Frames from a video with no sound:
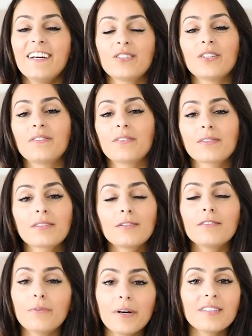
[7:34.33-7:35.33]
So if there's a
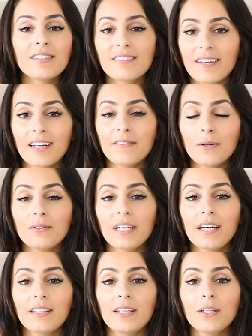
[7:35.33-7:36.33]
little voice inside of you
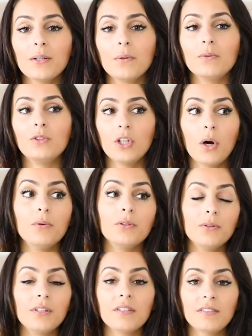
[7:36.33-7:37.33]
telling you don't
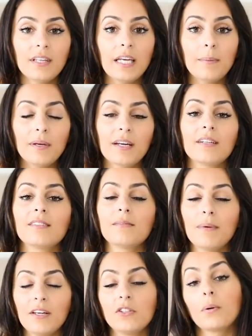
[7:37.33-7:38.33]
do this thing because
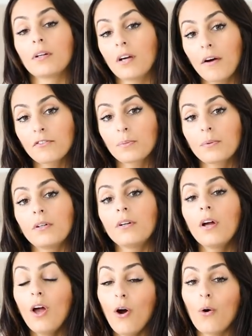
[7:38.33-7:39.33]
it makes you
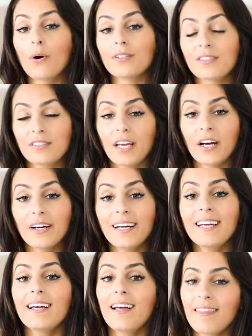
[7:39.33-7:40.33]
uncomfortable or it's
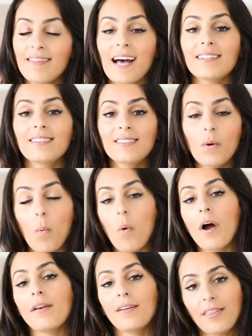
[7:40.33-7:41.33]
scary, that's the
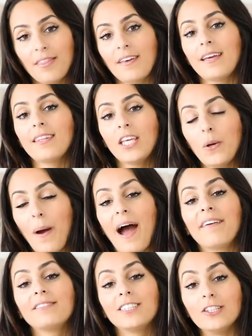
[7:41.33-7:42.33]
one thing that you
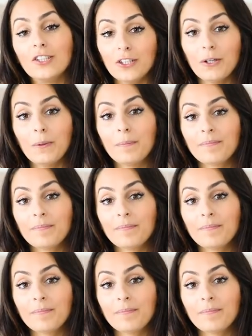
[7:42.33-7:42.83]
have to do.